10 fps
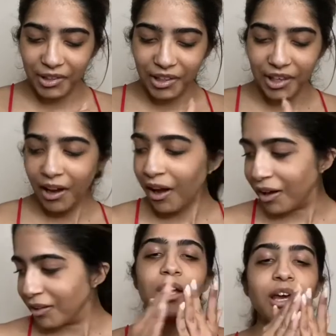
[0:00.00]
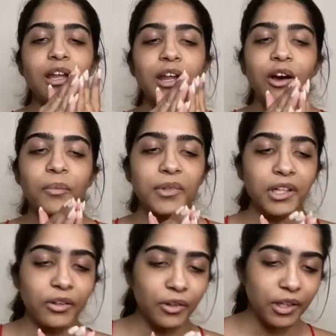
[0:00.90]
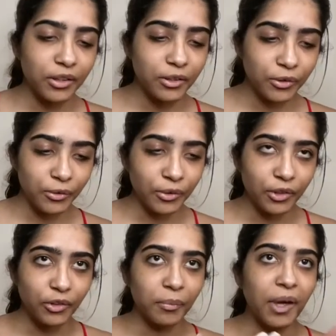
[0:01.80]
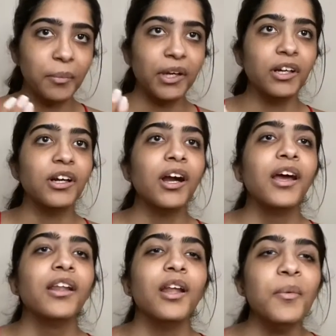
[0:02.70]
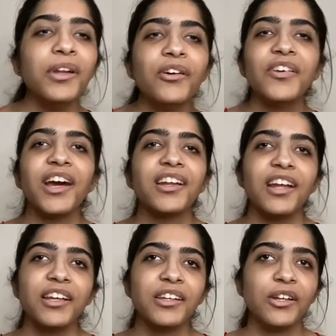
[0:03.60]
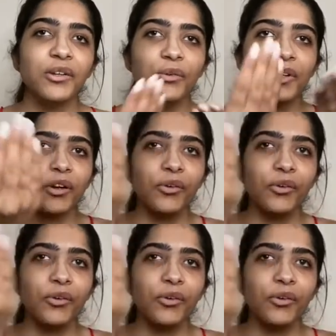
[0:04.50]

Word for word: yeah. Now I'm just going to use my mirror. Let me know if you guys like this new little